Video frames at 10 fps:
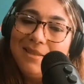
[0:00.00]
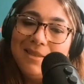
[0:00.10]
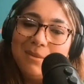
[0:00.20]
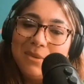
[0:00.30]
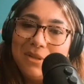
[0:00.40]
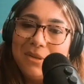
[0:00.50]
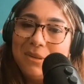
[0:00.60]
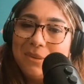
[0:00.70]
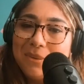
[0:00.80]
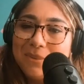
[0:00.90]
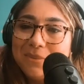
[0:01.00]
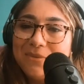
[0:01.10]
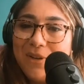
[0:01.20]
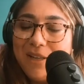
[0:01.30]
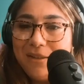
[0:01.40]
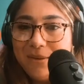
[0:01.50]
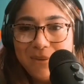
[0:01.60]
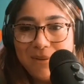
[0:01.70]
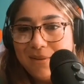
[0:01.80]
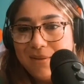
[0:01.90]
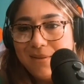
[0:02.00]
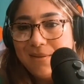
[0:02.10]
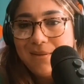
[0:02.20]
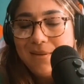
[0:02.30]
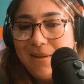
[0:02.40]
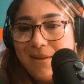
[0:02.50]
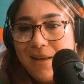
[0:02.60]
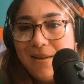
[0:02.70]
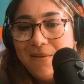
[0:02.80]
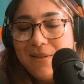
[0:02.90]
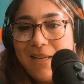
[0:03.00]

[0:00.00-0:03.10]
down to your own values at the end of the